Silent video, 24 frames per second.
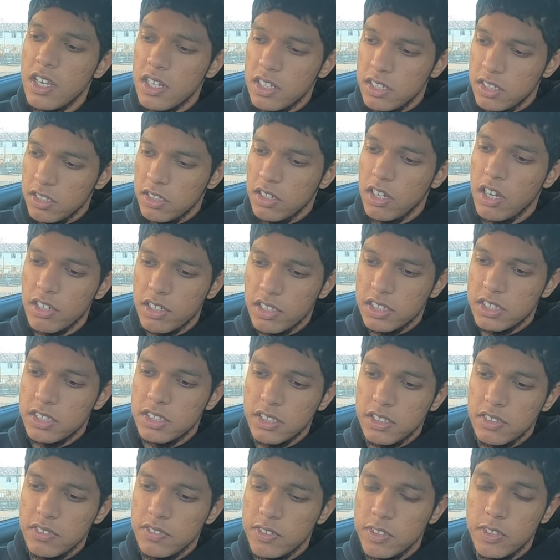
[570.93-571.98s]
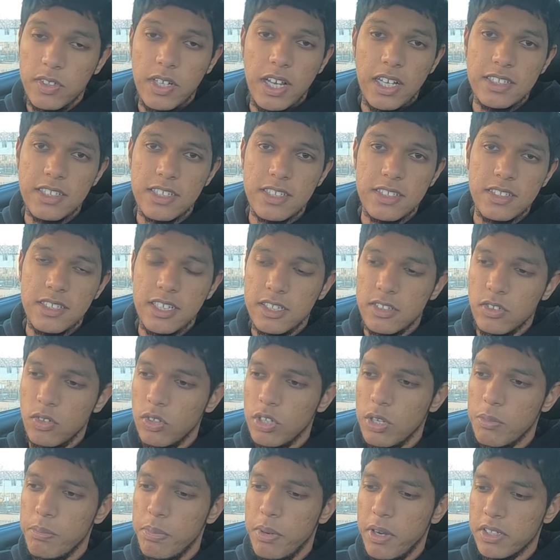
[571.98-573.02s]
the Nardi steering wheel. As I said, all
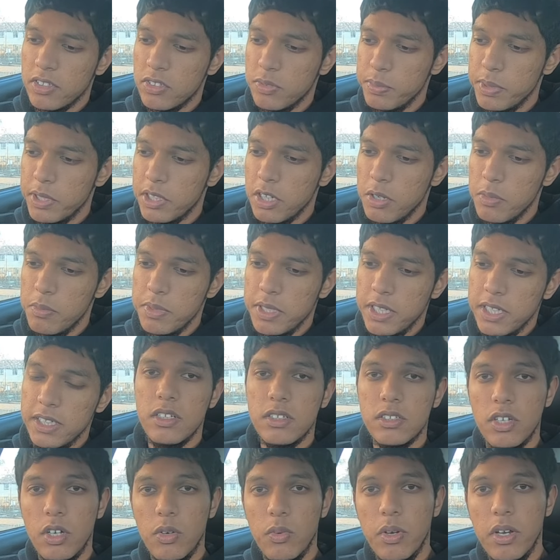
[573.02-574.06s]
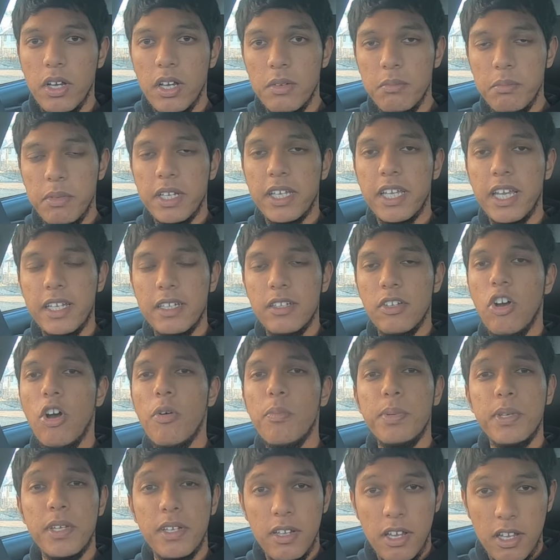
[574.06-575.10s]
the parts will be coming in. So again,
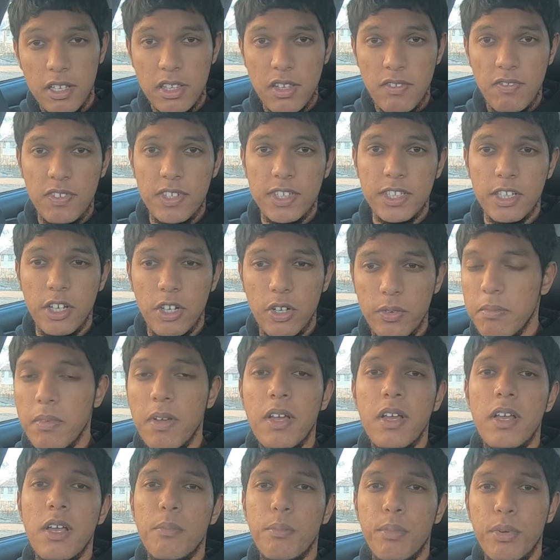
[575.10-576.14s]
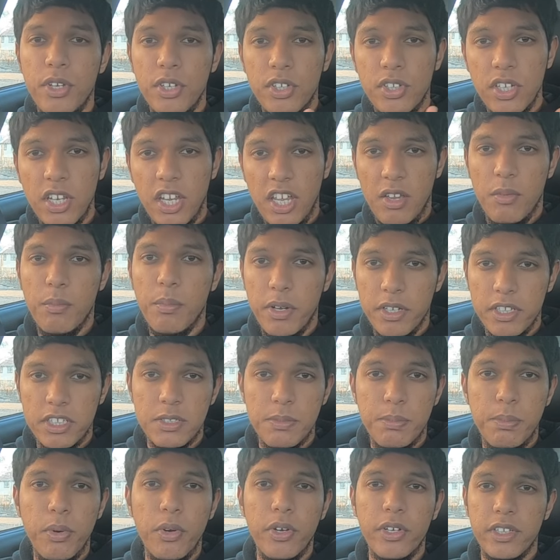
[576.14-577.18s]
hope you liked the video. Appreciate everybody
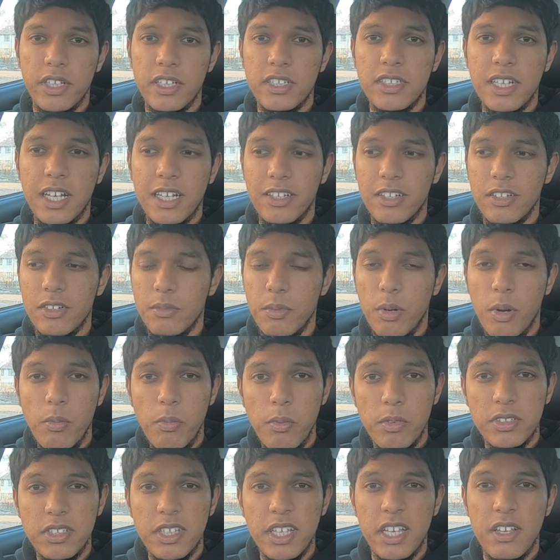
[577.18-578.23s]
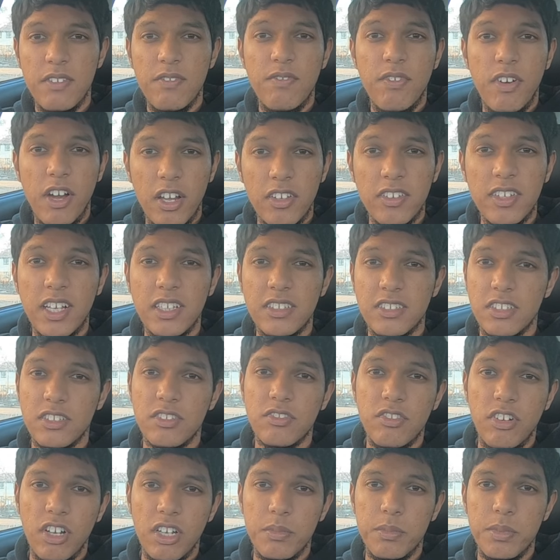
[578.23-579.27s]
supporting the channel. I'm almost hitting 5,000
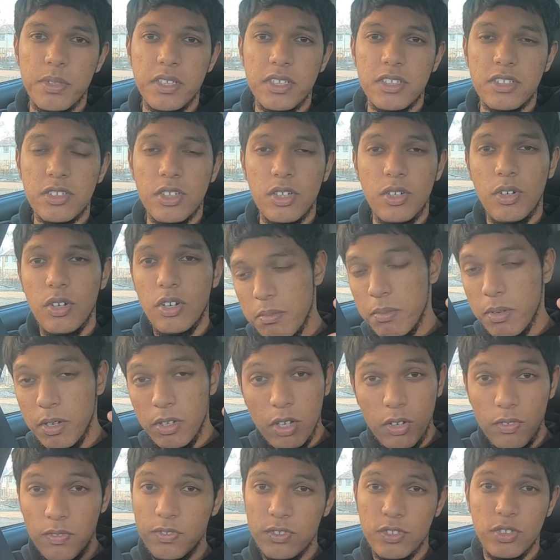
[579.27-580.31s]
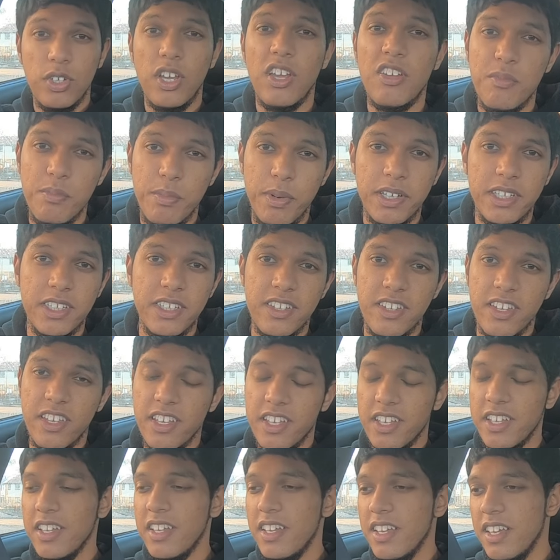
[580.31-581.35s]
subscribers, so I love to everybody
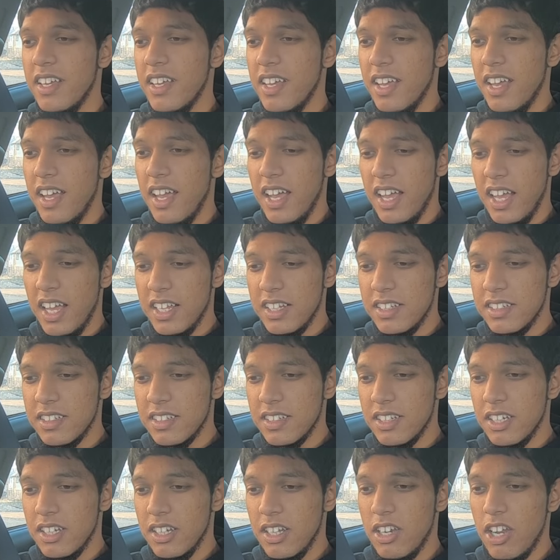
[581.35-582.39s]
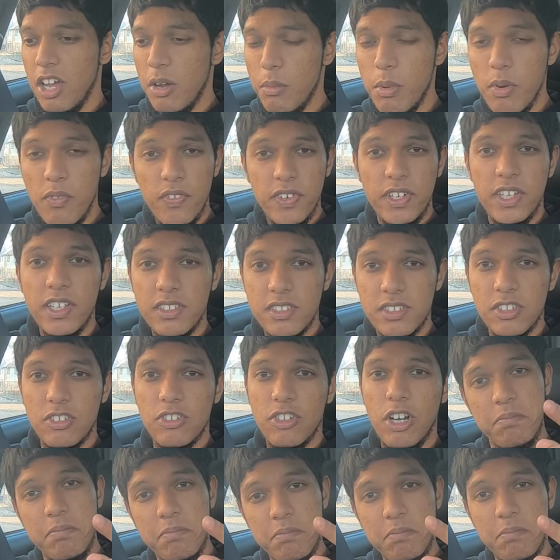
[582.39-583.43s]
there, and a lot more videos to
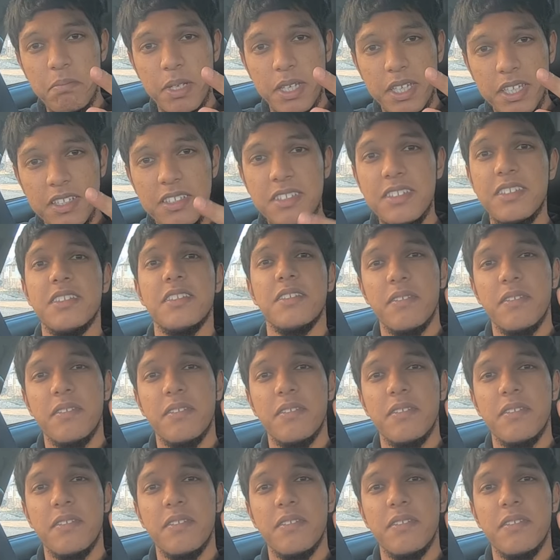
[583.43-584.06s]
come. Peace.